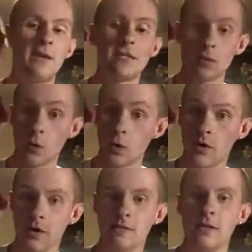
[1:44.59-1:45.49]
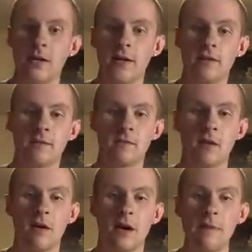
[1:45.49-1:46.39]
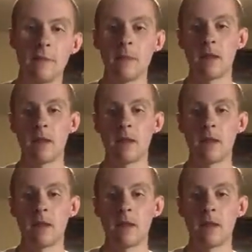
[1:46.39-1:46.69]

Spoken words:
this quarter of the Earth. All right.